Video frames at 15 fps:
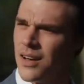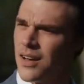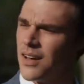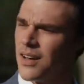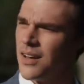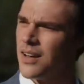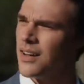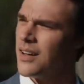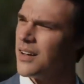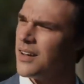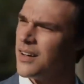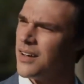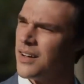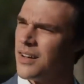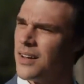
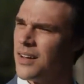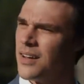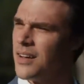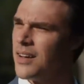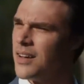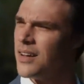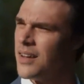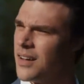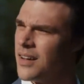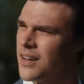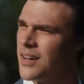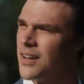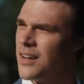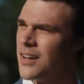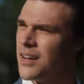Excitedly, she shows the
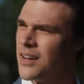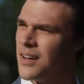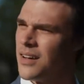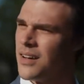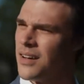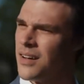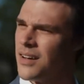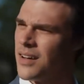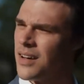article to Luke,